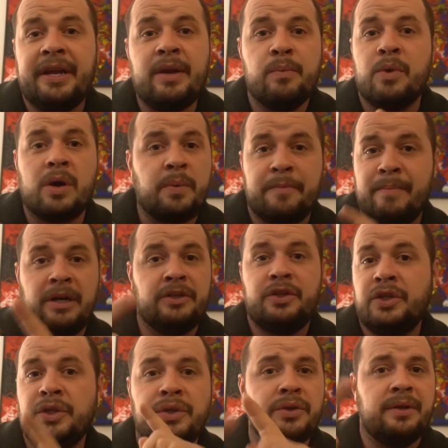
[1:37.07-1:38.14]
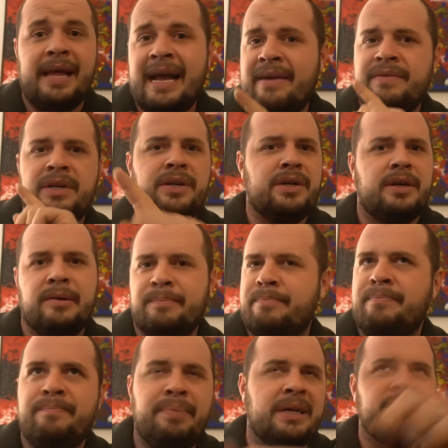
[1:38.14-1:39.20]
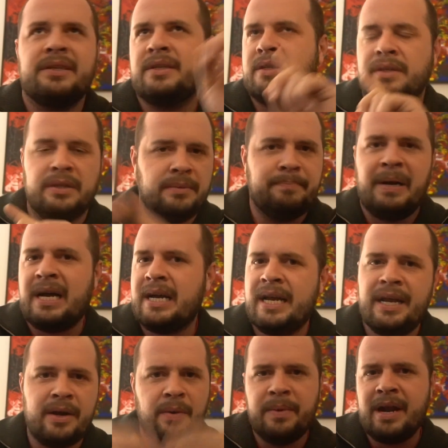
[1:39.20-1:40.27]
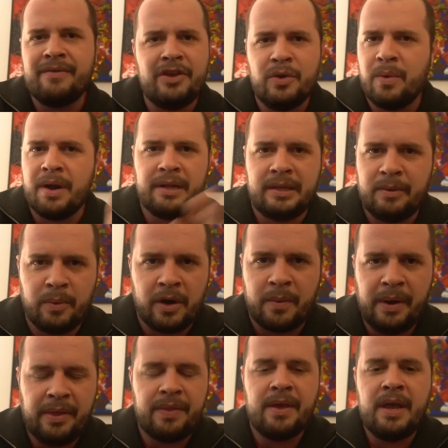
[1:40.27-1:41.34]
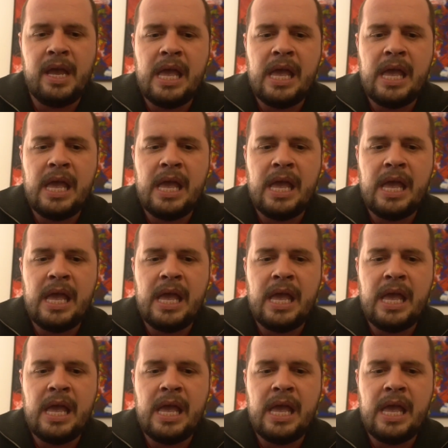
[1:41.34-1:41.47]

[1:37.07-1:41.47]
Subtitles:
It can work with monsoon or lavender or puzzle or pied or whatever you want it to work with.